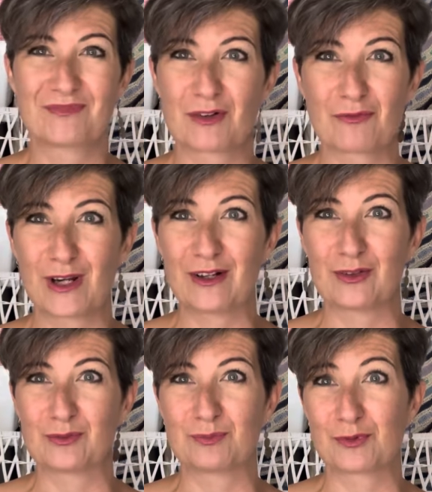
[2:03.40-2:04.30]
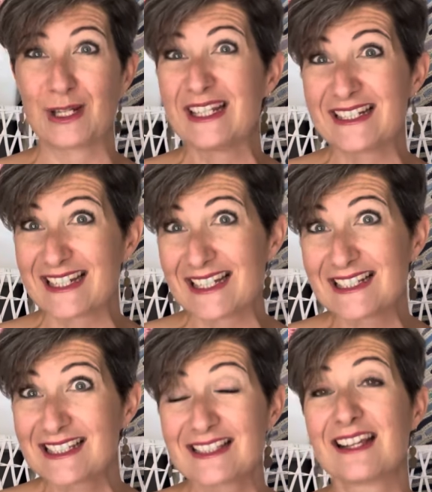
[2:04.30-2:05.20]
real breed
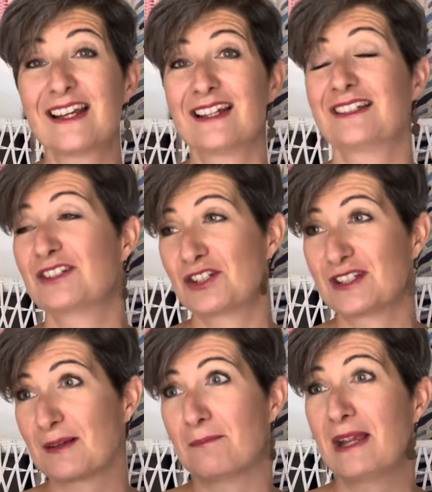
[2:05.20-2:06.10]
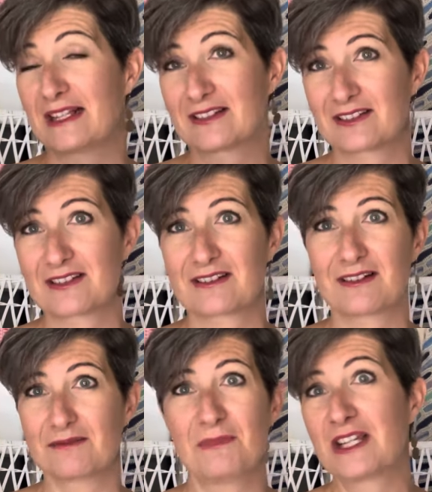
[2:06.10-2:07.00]
is. She's a mixed
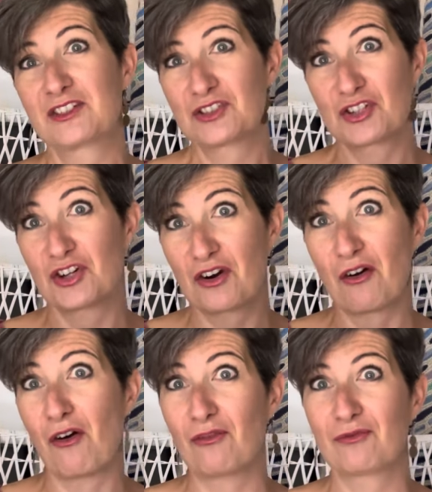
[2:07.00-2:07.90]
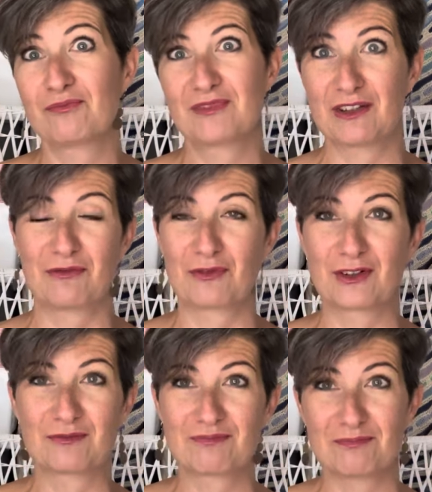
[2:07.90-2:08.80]
mixture of
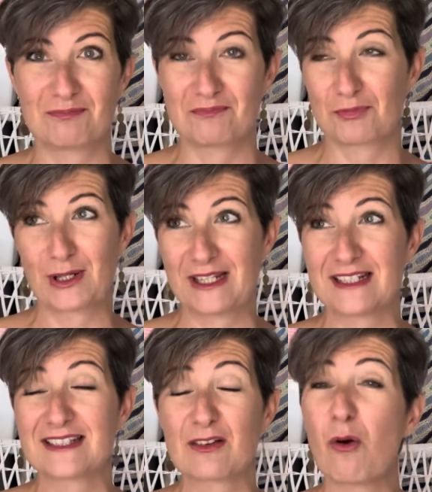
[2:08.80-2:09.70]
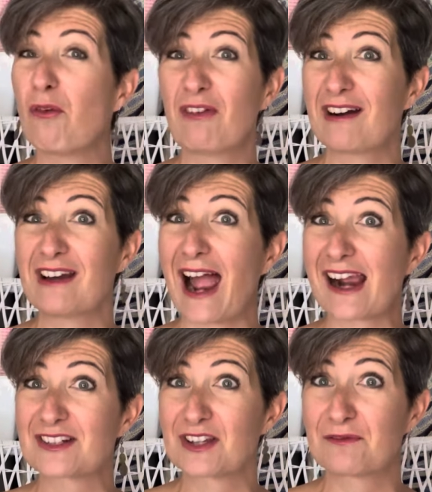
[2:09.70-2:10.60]
different breeds, all very
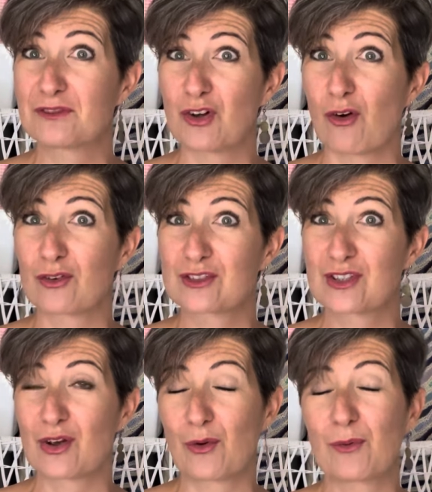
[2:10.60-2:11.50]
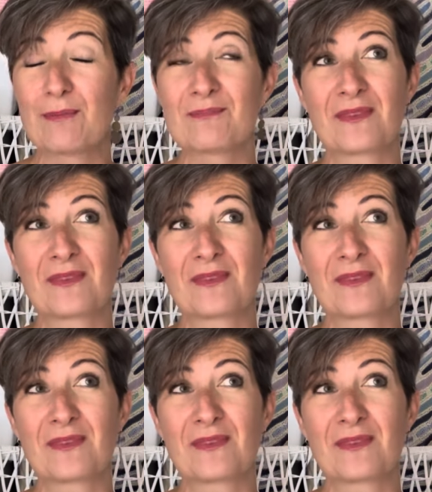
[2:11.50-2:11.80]
active dogs though.